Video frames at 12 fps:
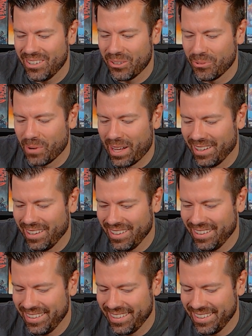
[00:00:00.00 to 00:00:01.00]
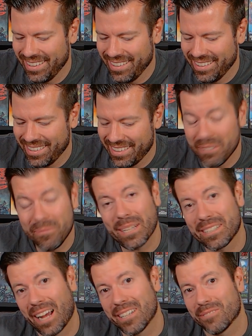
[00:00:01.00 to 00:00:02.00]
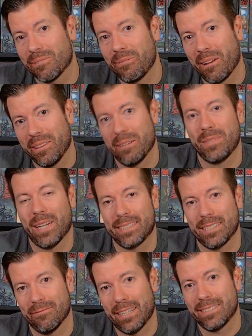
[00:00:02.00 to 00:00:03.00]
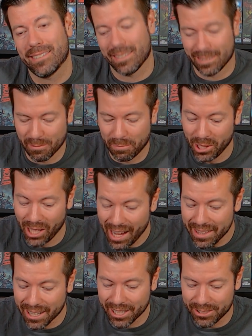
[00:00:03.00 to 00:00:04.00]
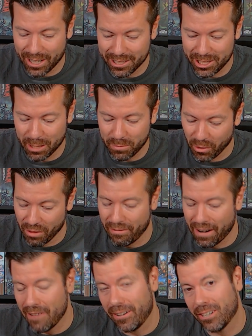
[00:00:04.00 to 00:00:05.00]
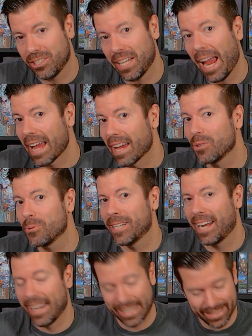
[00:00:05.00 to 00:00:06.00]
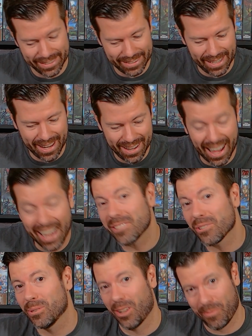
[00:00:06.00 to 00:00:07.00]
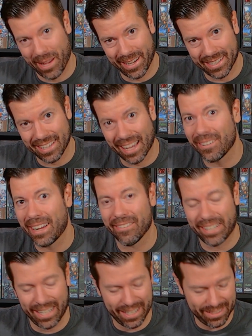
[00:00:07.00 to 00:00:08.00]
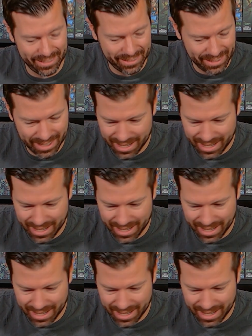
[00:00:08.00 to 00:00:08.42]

well, the objective. I just reread the objective. It's to supply the distress ship with 5 energy and 1 ice. I sold all my ice. I don't have any ice.